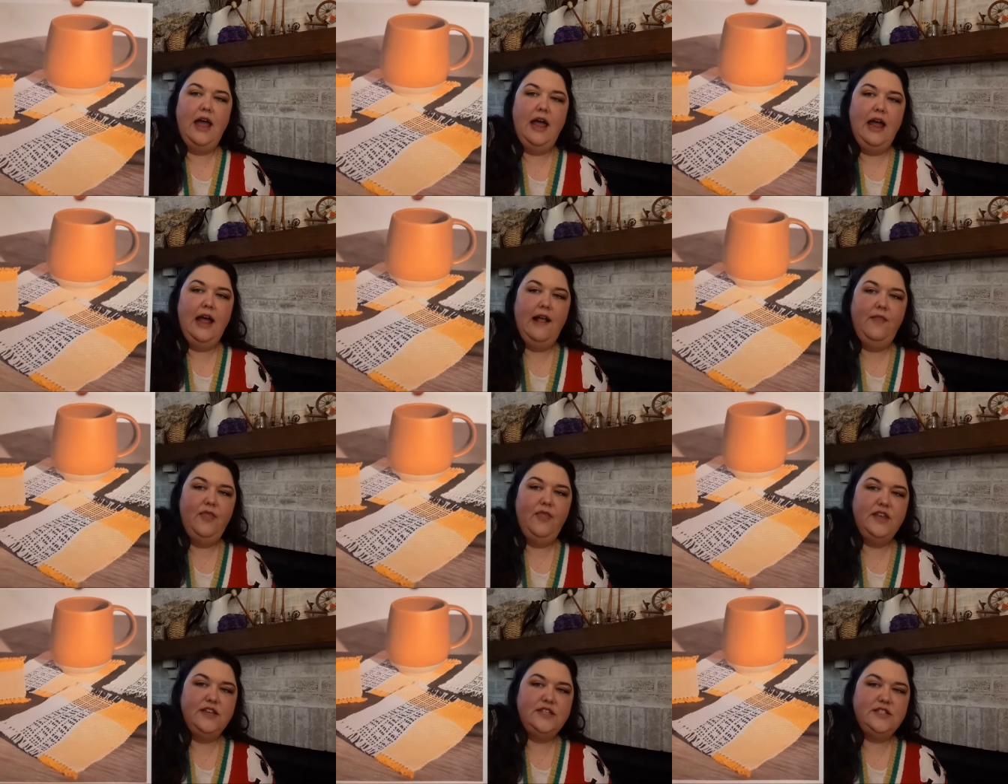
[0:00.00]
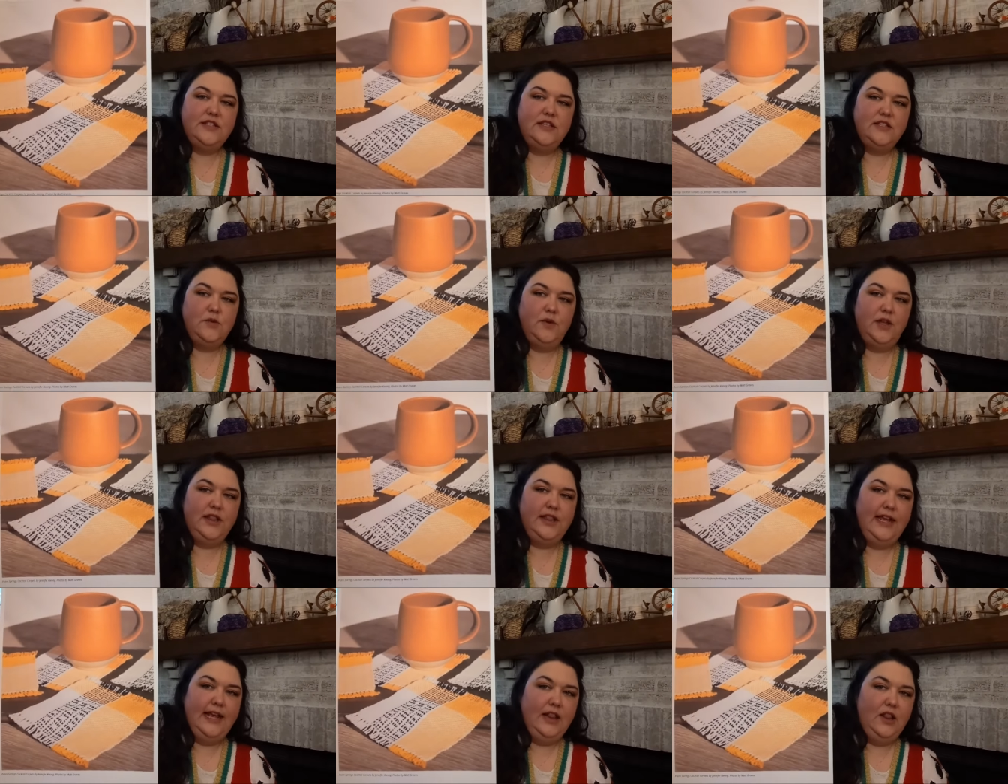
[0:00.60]
And this is
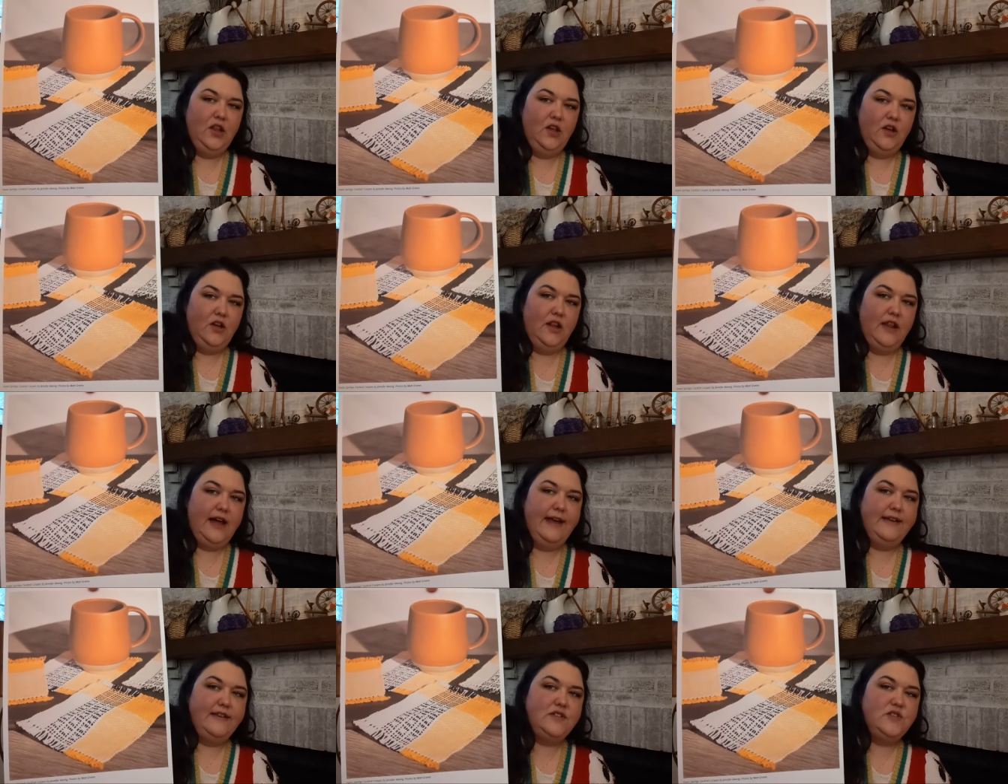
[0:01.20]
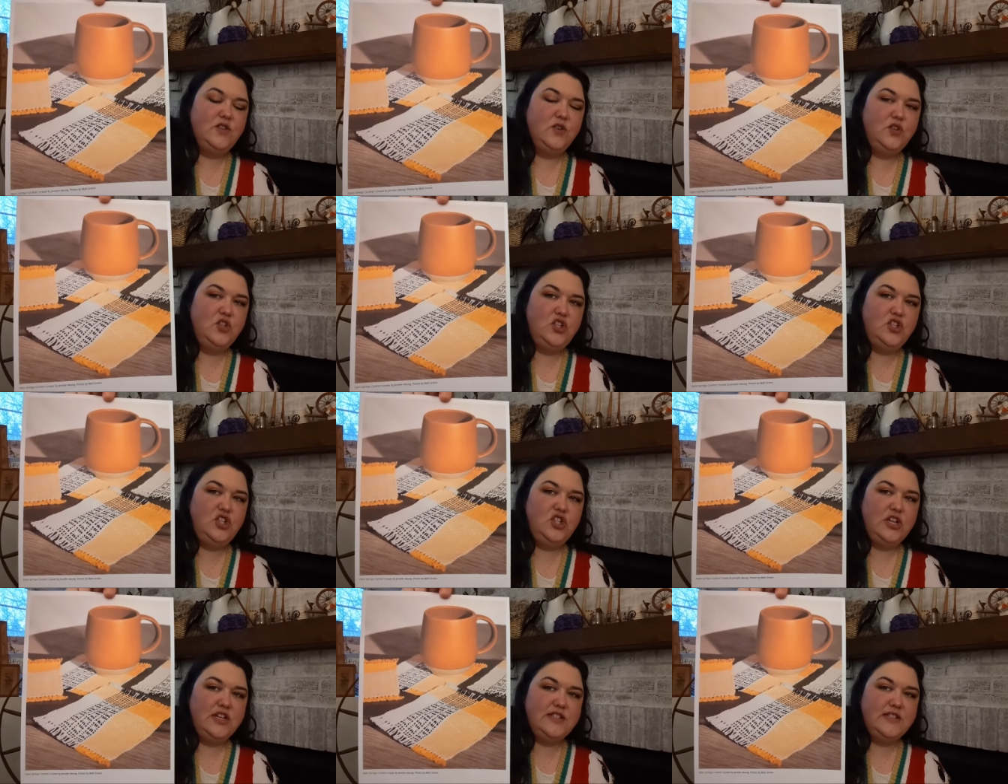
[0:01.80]
what they look like. So
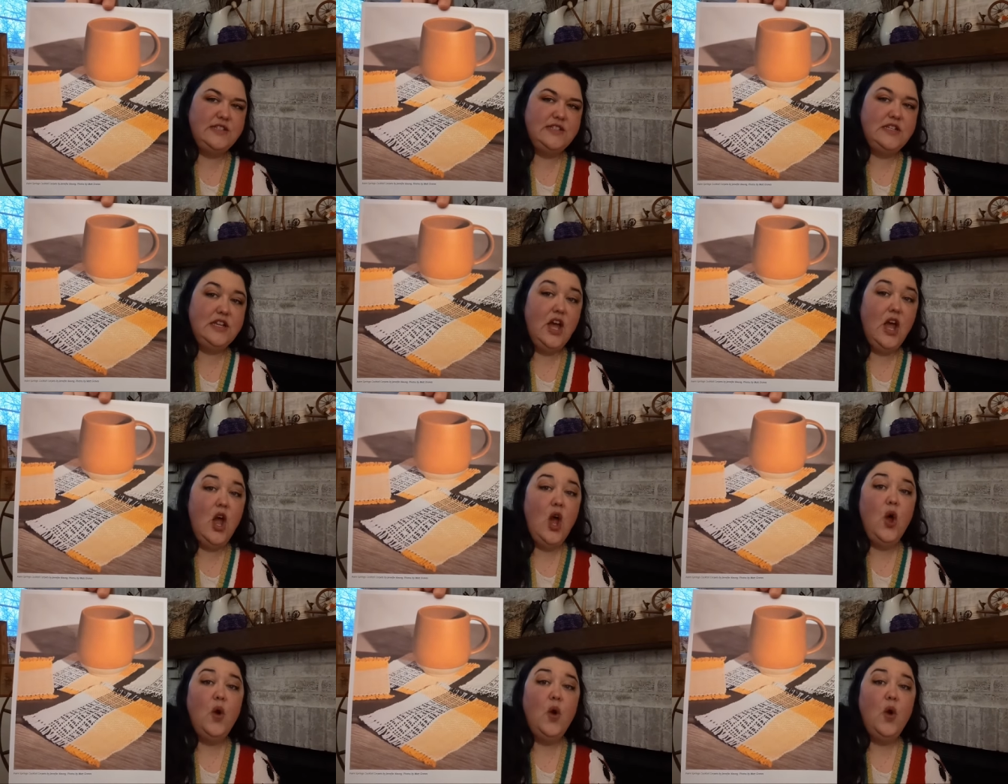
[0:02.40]
just